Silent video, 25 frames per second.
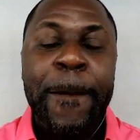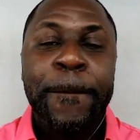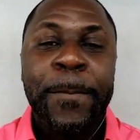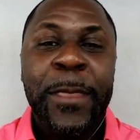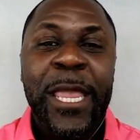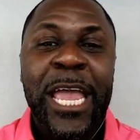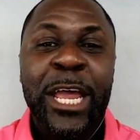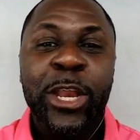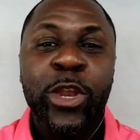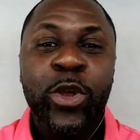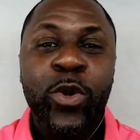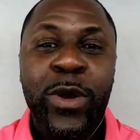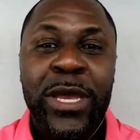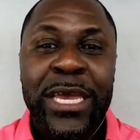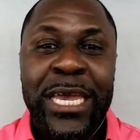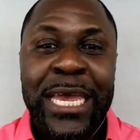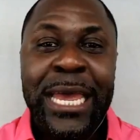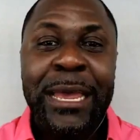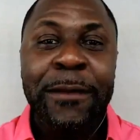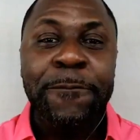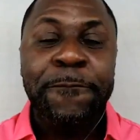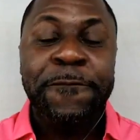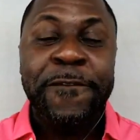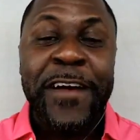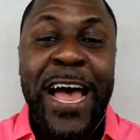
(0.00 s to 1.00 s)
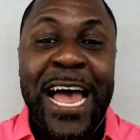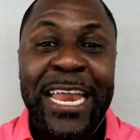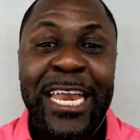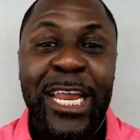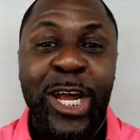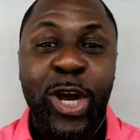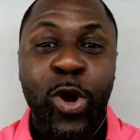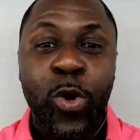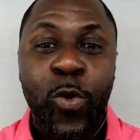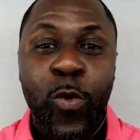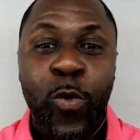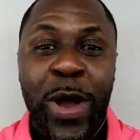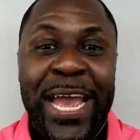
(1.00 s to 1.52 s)
and you keep finding
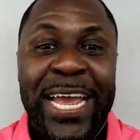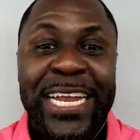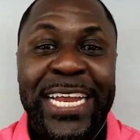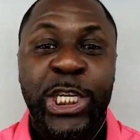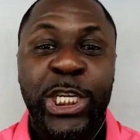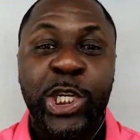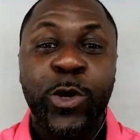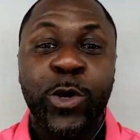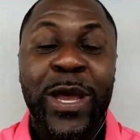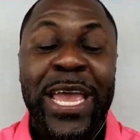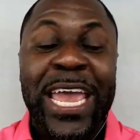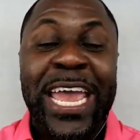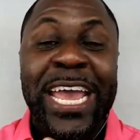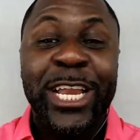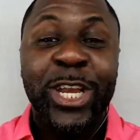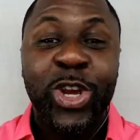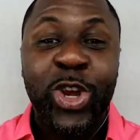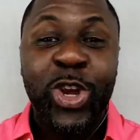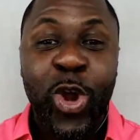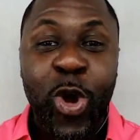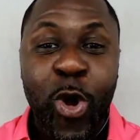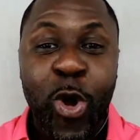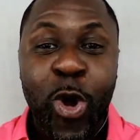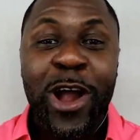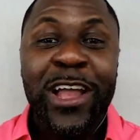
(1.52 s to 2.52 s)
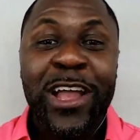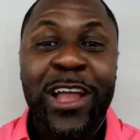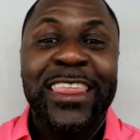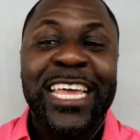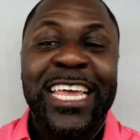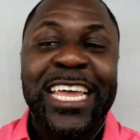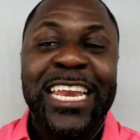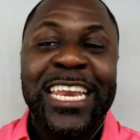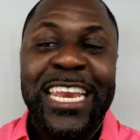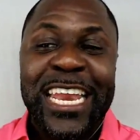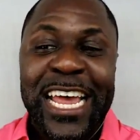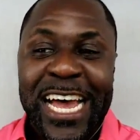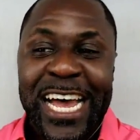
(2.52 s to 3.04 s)
a way to ignore the
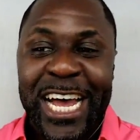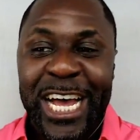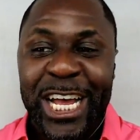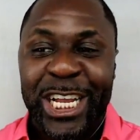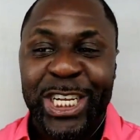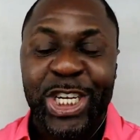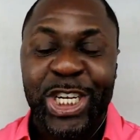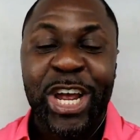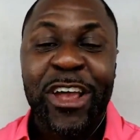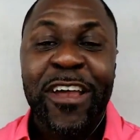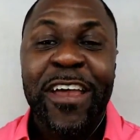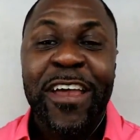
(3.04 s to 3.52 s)
nudge.